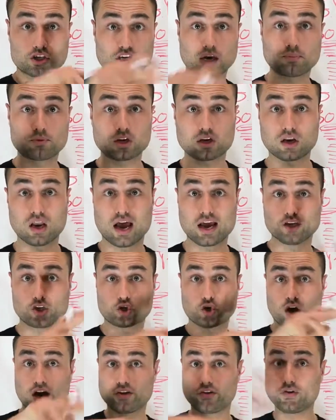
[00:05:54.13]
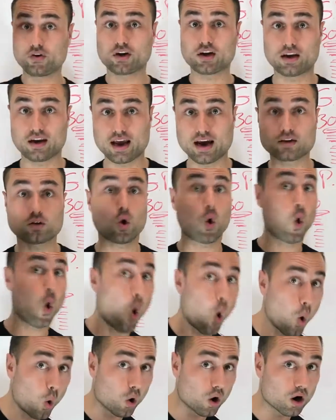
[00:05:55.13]
Subject line, trying to
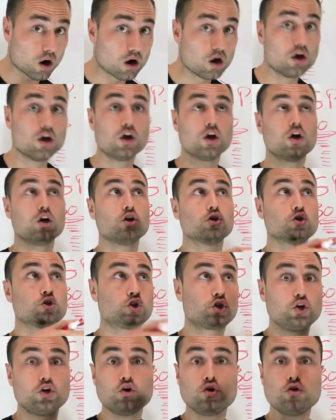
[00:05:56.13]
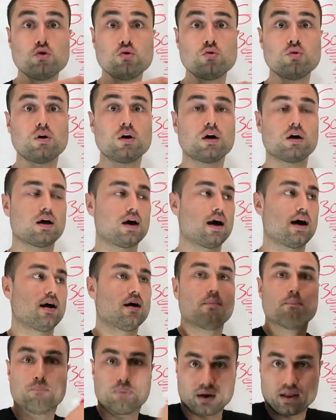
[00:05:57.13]
connect, or to
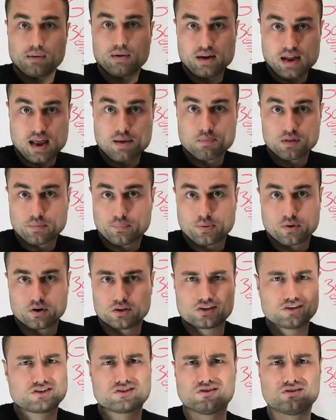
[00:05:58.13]
uh, name of the person.